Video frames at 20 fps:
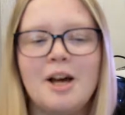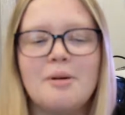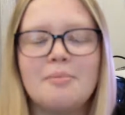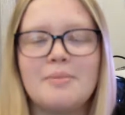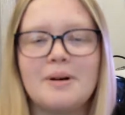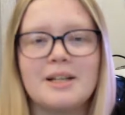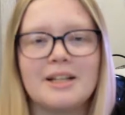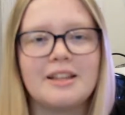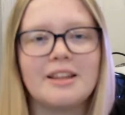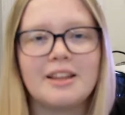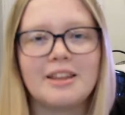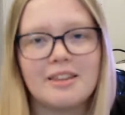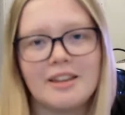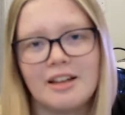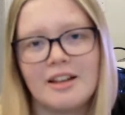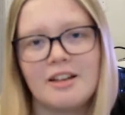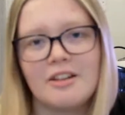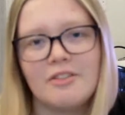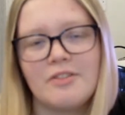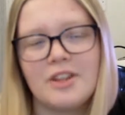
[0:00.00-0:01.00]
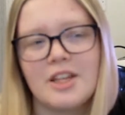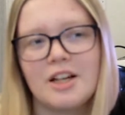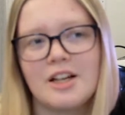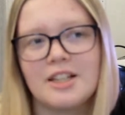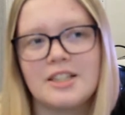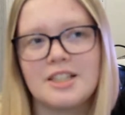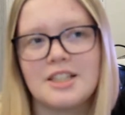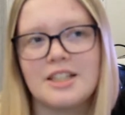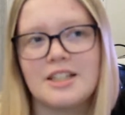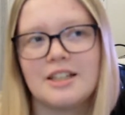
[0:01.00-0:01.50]
but I didn't think of the
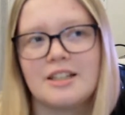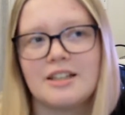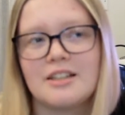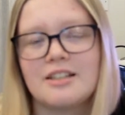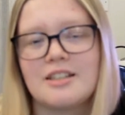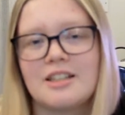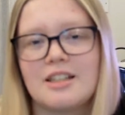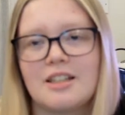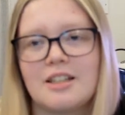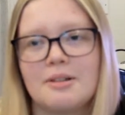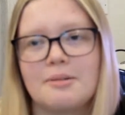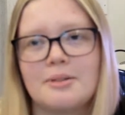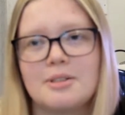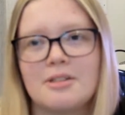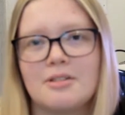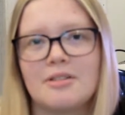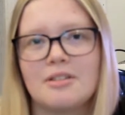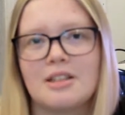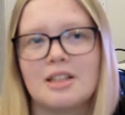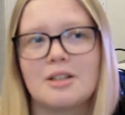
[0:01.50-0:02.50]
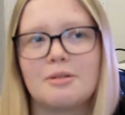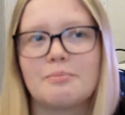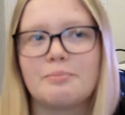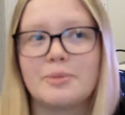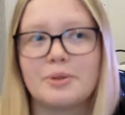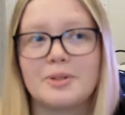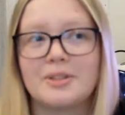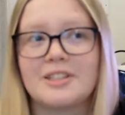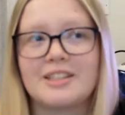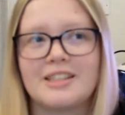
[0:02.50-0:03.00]
idea until I was on like
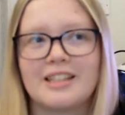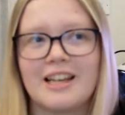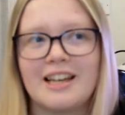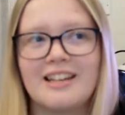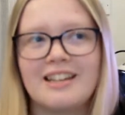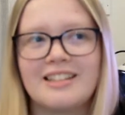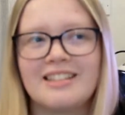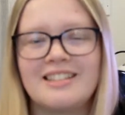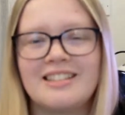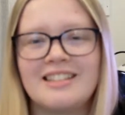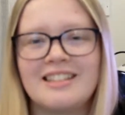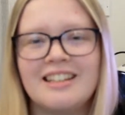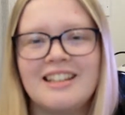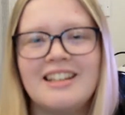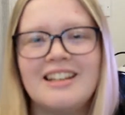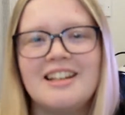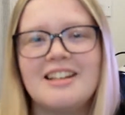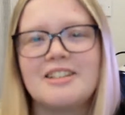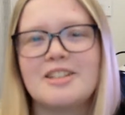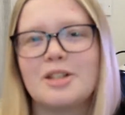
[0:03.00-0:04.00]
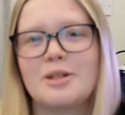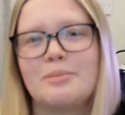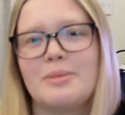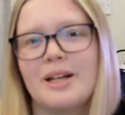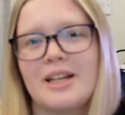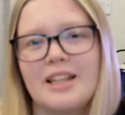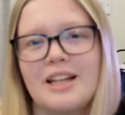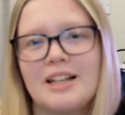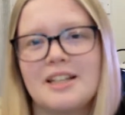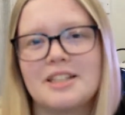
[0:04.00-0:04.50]
book 6. So
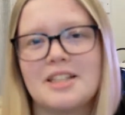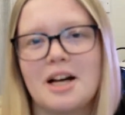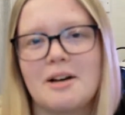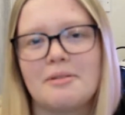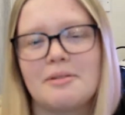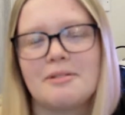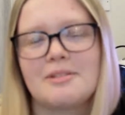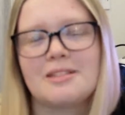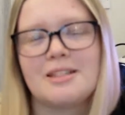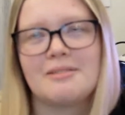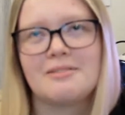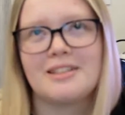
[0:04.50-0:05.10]
by that time I was like,